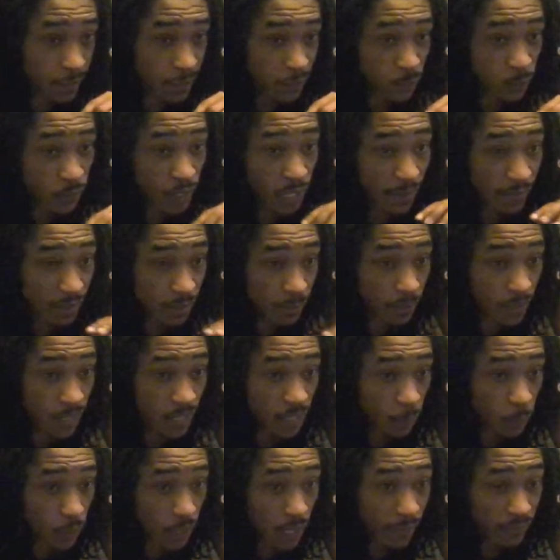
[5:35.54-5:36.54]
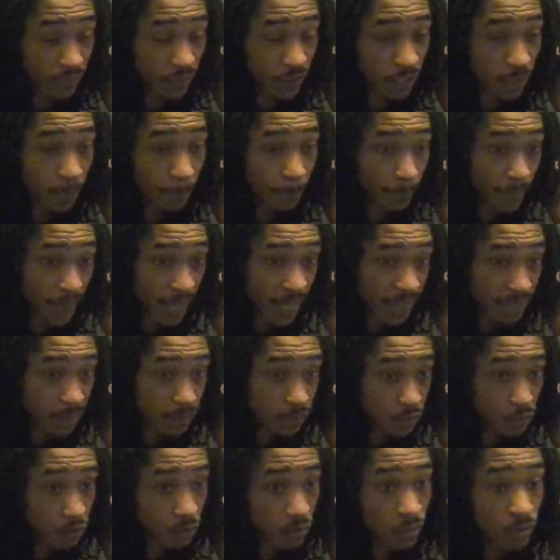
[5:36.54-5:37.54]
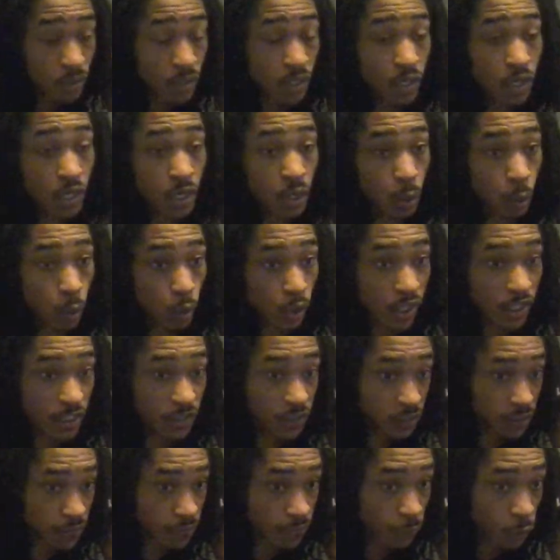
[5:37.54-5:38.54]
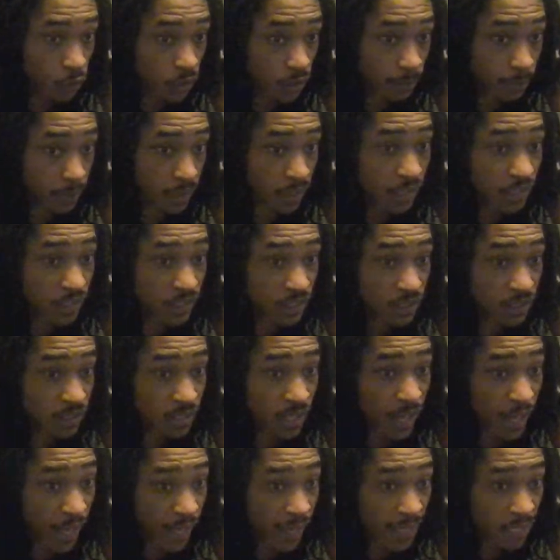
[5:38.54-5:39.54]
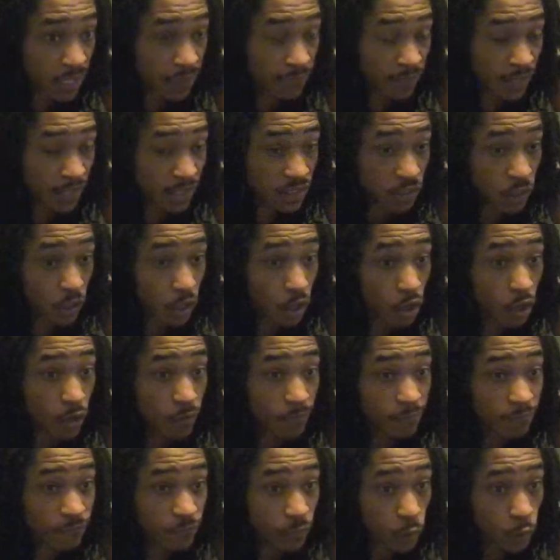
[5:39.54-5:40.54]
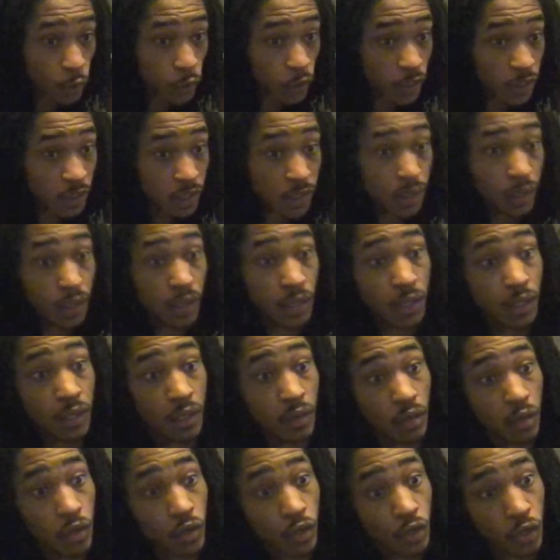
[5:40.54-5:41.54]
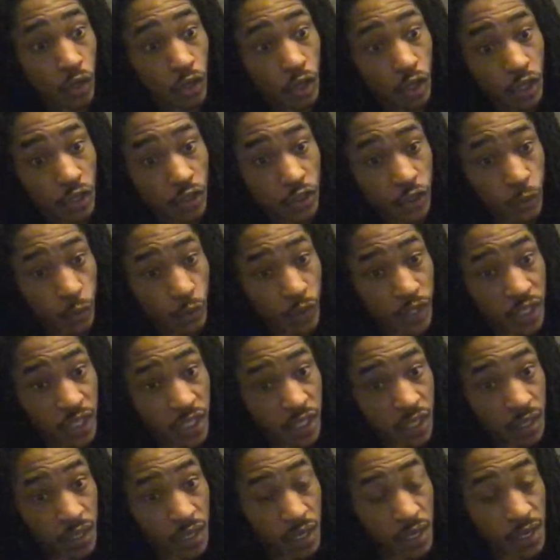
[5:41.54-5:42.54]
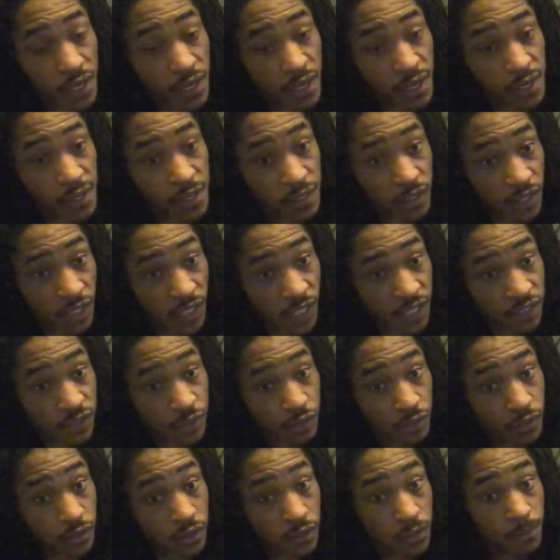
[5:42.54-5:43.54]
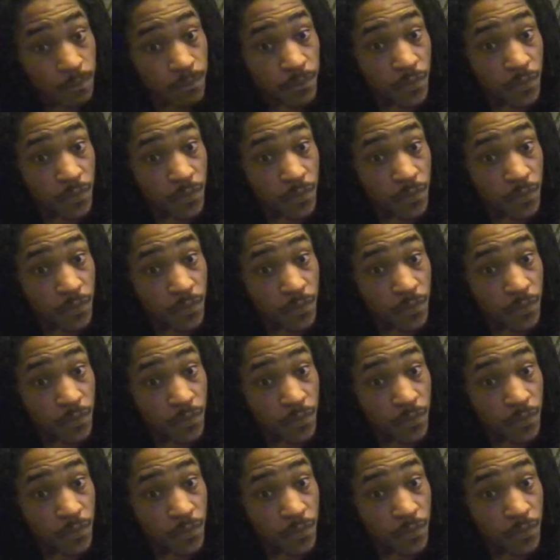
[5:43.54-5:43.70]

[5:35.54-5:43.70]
is what everybody will have to come back to once the fourth person activates all 4 or all 3 consoles.